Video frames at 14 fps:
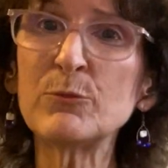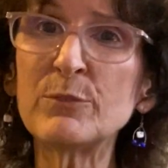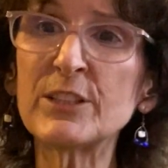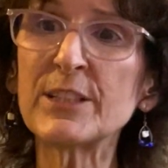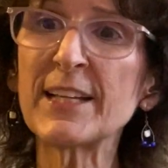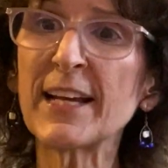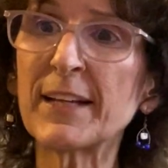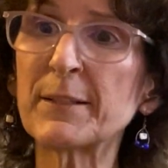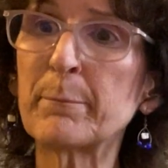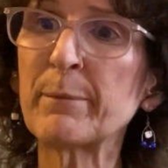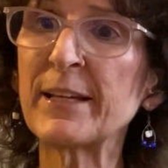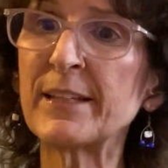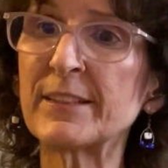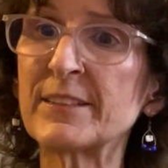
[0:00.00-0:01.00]
really had to
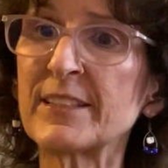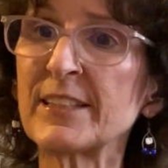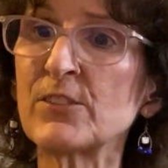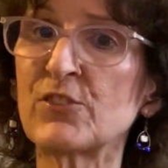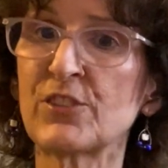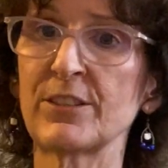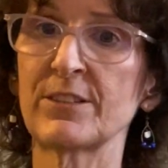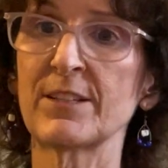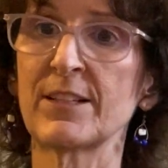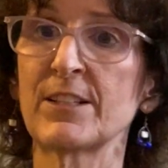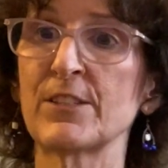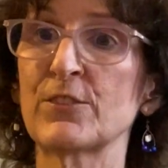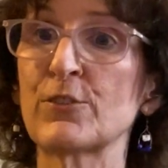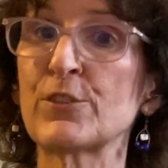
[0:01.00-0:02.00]
pay attention
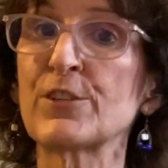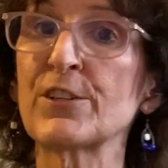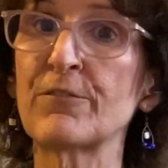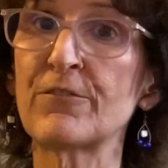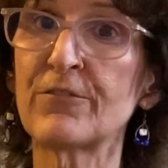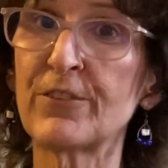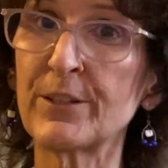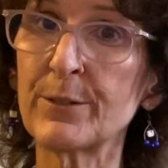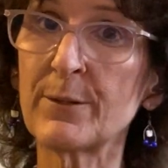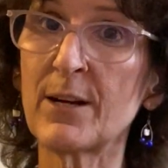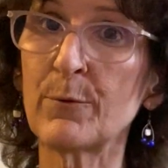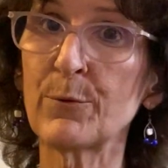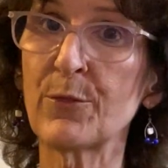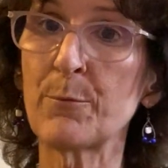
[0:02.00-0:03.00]
so you could figure
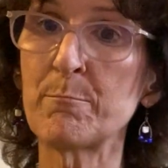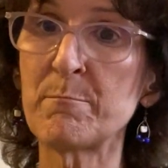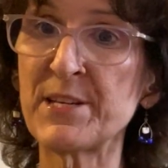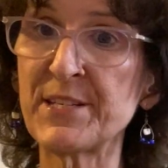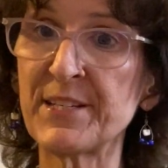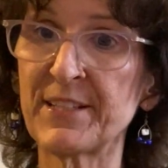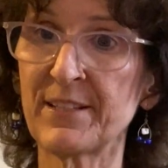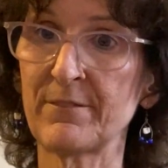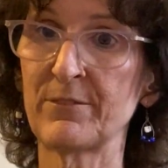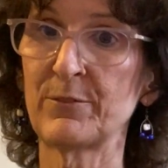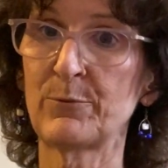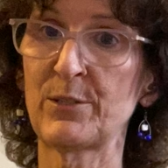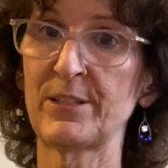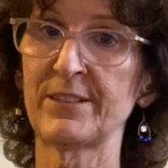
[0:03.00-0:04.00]
out what the meaning of
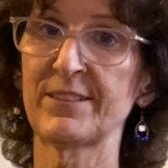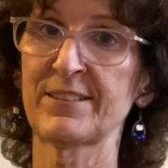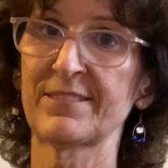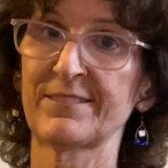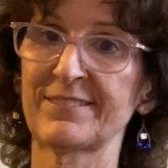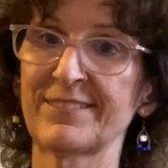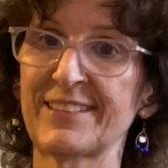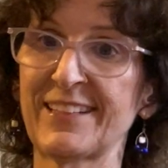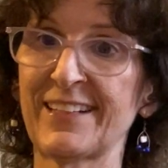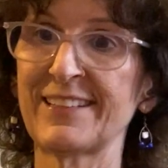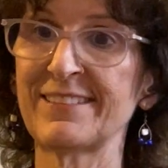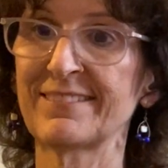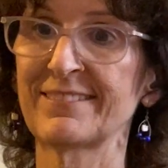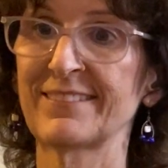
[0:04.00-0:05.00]
it was,
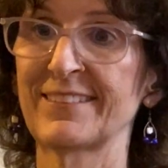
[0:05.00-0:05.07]
okay?